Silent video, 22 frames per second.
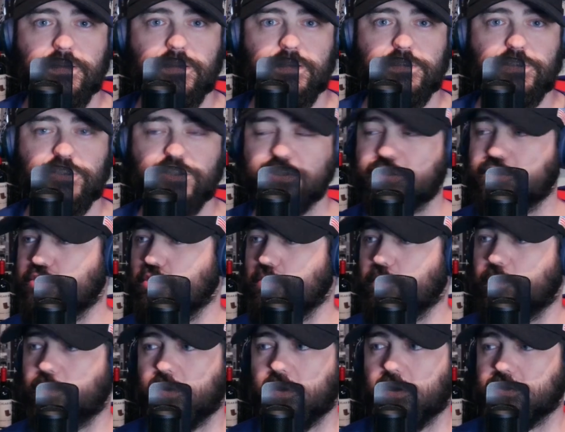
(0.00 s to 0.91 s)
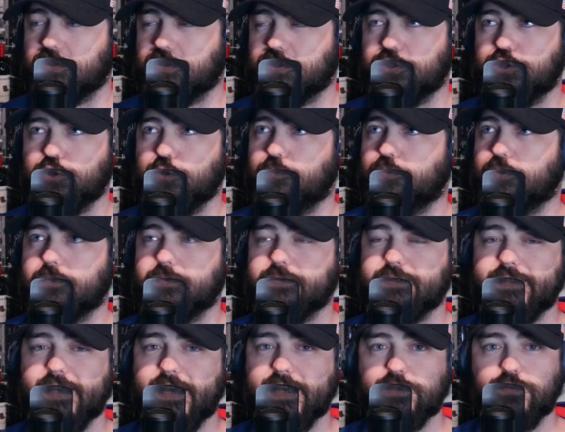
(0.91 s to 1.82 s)
Just super, super
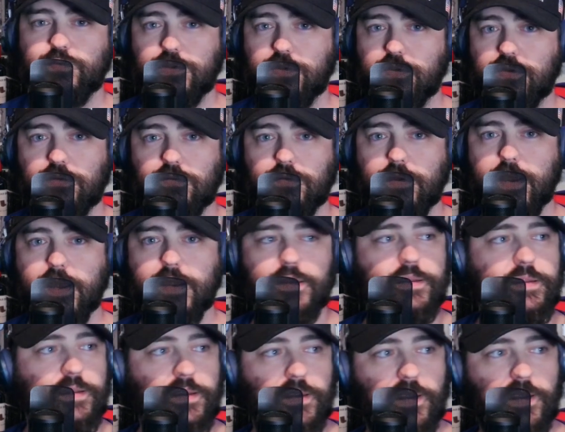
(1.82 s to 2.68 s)
obsessed with Ukraine.